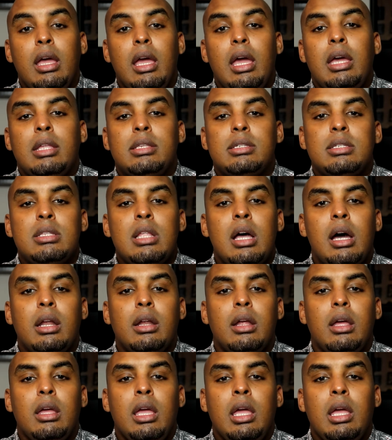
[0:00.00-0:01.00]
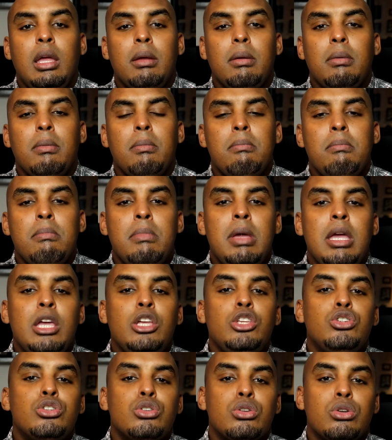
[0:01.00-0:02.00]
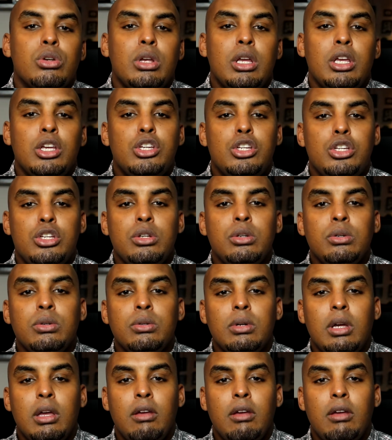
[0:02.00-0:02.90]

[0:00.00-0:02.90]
it's not a major issue